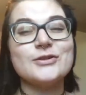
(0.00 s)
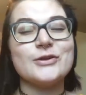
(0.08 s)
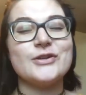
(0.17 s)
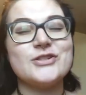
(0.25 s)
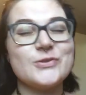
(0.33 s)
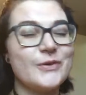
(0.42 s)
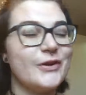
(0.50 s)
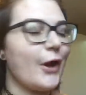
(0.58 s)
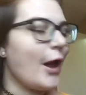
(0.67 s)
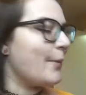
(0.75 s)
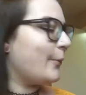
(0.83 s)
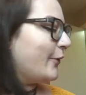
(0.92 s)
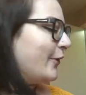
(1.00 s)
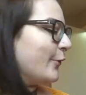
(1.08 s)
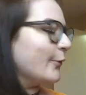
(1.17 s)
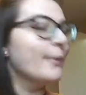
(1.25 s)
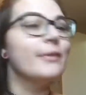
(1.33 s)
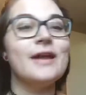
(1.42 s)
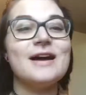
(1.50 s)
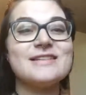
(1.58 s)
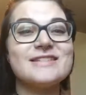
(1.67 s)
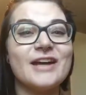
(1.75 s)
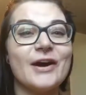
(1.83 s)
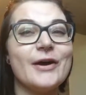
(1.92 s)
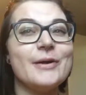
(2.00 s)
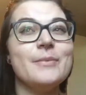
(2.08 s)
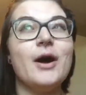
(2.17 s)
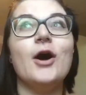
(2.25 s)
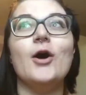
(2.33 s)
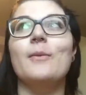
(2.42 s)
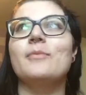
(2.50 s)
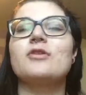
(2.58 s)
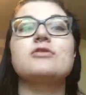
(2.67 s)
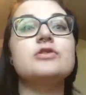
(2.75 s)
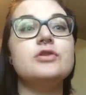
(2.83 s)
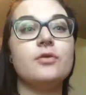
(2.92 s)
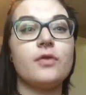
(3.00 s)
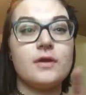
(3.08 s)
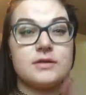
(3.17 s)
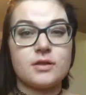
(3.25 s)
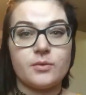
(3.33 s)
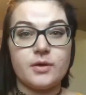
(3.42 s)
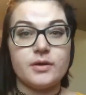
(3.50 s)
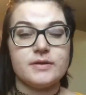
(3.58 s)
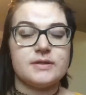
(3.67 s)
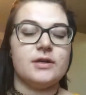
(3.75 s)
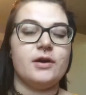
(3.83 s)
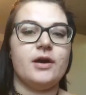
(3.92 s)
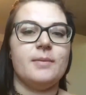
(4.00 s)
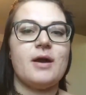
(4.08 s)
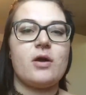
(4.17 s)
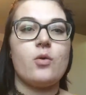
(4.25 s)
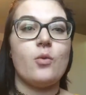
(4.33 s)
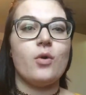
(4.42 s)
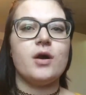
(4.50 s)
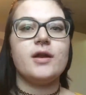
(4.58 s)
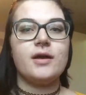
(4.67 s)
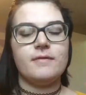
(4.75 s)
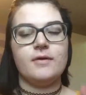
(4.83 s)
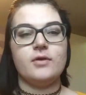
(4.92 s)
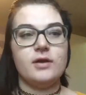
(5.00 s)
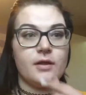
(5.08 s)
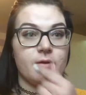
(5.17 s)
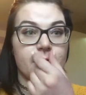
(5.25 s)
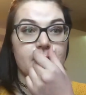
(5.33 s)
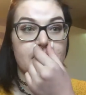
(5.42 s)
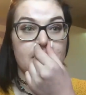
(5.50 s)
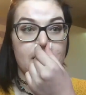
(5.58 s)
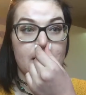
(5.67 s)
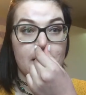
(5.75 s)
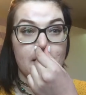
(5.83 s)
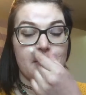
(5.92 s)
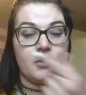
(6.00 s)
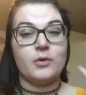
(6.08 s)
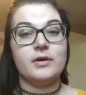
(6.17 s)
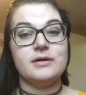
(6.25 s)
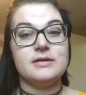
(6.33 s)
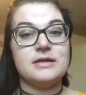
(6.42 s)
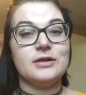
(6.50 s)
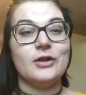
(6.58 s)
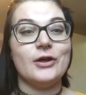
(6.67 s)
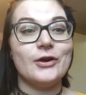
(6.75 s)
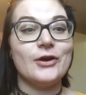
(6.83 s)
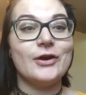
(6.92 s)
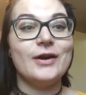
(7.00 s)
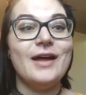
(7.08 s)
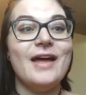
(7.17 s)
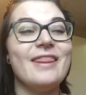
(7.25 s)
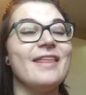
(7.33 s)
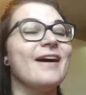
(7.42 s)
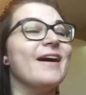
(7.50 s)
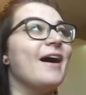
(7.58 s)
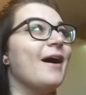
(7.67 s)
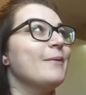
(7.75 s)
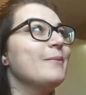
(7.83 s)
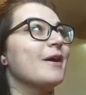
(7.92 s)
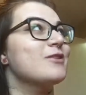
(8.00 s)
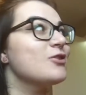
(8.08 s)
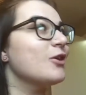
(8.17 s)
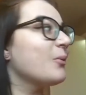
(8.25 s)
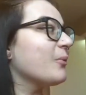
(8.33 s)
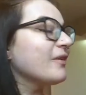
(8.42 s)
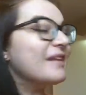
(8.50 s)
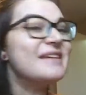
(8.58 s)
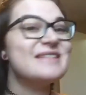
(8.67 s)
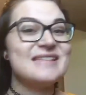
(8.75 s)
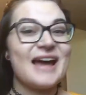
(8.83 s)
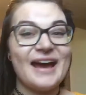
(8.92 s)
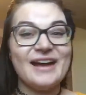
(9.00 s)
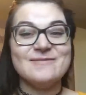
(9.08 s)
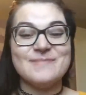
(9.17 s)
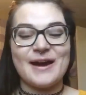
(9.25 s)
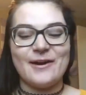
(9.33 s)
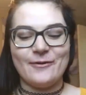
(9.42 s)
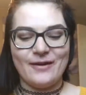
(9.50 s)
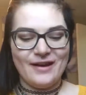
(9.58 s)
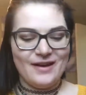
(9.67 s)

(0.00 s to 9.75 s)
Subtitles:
So I just wanted to hop on here one last time. There's two things I wanted to talk about. One, I found another thing that I'm going to declutter that I'm actually really sad about.